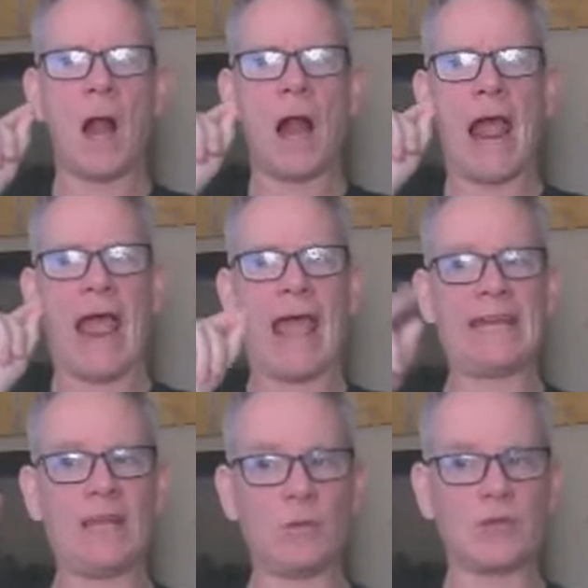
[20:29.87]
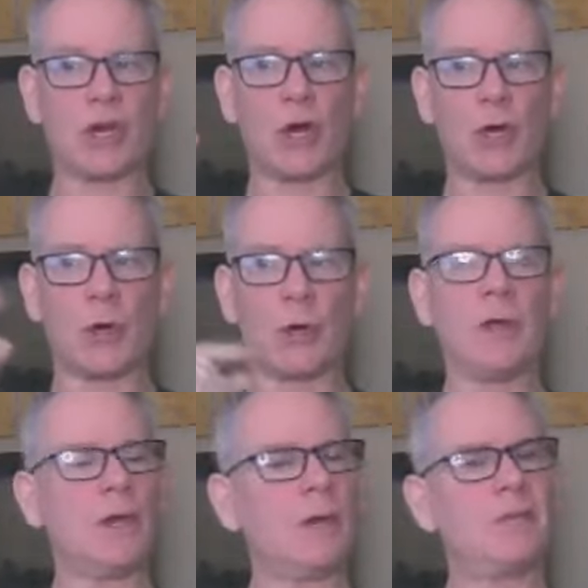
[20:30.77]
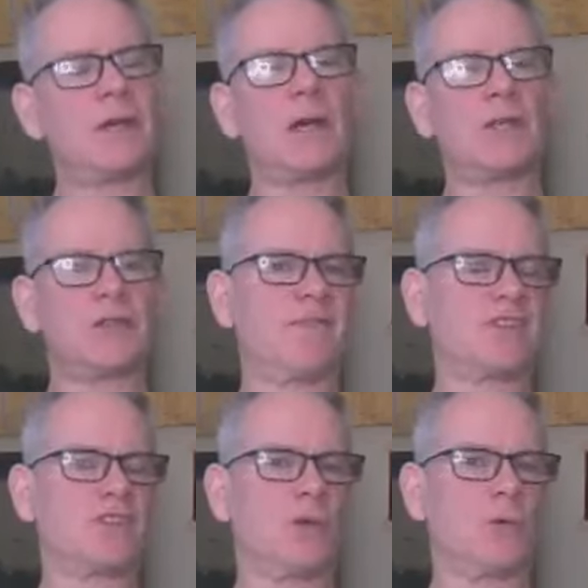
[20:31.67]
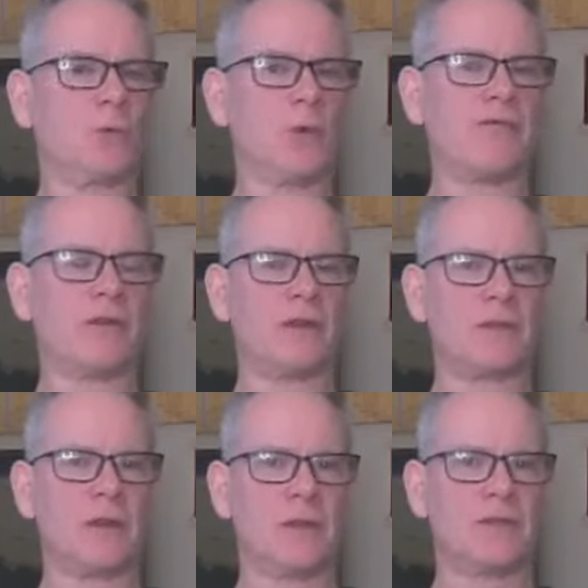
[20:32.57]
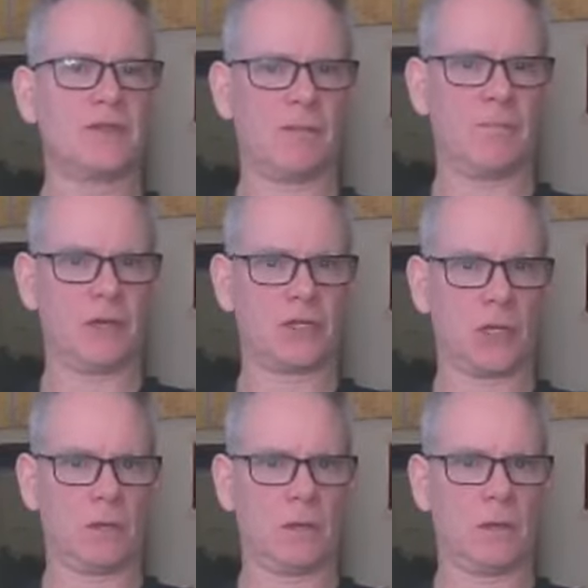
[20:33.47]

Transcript: And he was heard because of his reverent submission.